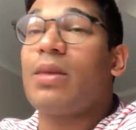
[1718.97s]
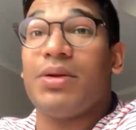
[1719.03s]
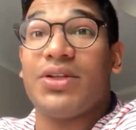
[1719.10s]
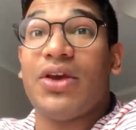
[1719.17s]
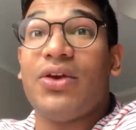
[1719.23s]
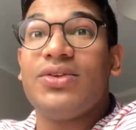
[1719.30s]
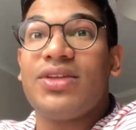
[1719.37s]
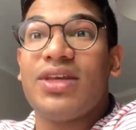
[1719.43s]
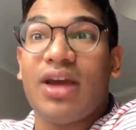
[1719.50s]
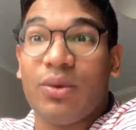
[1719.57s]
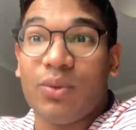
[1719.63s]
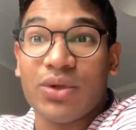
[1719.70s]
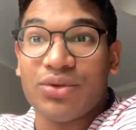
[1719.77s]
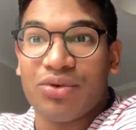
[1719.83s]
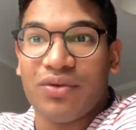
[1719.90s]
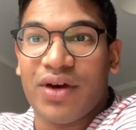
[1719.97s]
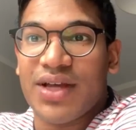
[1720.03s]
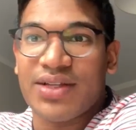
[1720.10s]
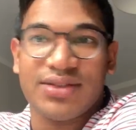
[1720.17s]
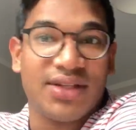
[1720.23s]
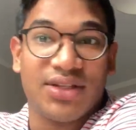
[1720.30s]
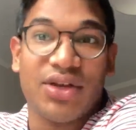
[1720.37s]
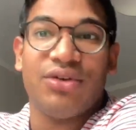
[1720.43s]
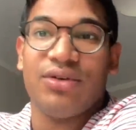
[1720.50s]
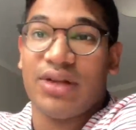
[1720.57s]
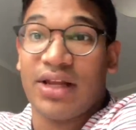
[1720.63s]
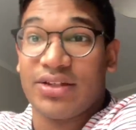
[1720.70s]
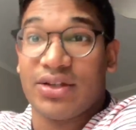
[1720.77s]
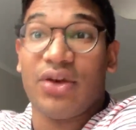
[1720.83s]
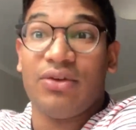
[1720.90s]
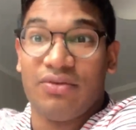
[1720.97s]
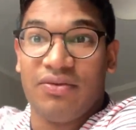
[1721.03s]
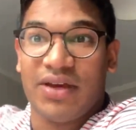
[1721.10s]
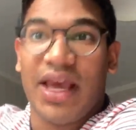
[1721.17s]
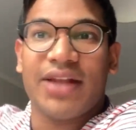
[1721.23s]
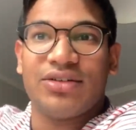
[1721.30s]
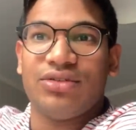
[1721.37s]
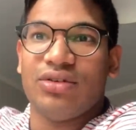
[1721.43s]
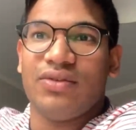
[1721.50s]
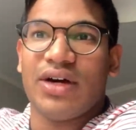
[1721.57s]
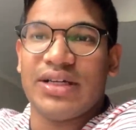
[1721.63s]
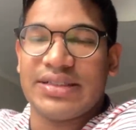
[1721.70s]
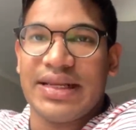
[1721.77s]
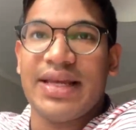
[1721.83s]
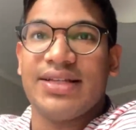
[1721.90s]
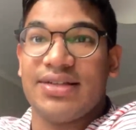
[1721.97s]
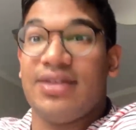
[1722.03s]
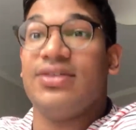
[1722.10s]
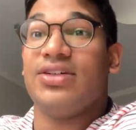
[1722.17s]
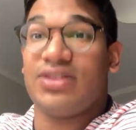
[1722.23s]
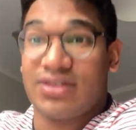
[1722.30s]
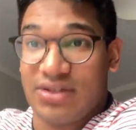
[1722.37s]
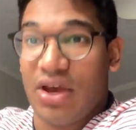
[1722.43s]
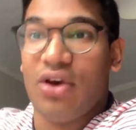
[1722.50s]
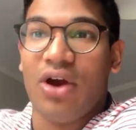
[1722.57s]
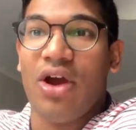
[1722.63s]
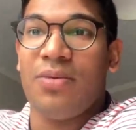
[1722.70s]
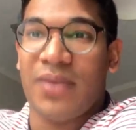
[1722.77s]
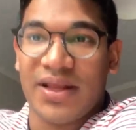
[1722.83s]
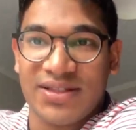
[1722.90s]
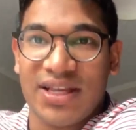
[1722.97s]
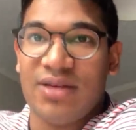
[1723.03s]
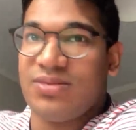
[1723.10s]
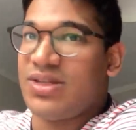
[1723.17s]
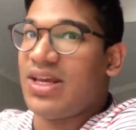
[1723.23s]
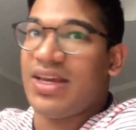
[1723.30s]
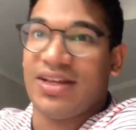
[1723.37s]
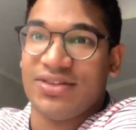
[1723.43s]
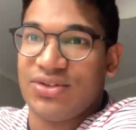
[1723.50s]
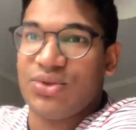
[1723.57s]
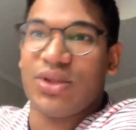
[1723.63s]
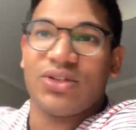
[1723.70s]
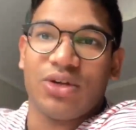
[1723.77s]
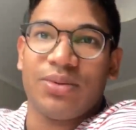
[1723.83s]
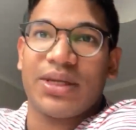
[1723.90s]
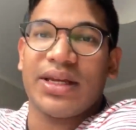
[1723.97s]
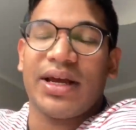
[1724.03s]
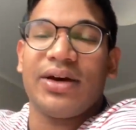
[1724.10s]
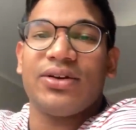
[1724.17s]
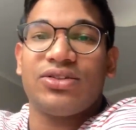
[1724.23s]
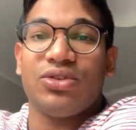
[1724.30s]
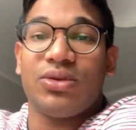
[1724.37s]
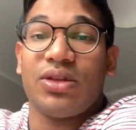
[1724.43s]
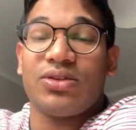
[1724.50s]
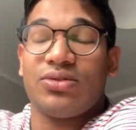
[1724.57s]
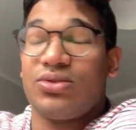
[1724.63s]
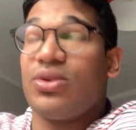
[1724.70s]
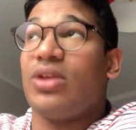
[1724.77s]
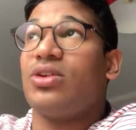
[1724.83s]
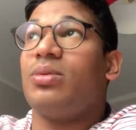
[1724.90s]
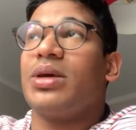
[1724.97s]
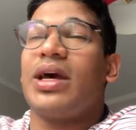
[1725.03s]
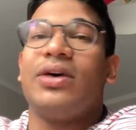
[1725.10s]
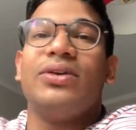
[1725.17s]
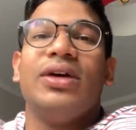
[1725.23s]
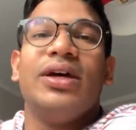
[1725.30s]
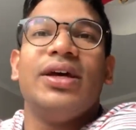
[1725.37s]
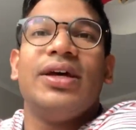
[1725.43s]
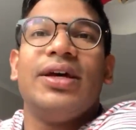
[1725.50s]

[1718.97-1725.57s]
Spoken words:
But don't say I will revise and then don't forget to revise later. Just go home that same day and sort that topic out. Sort that topic out.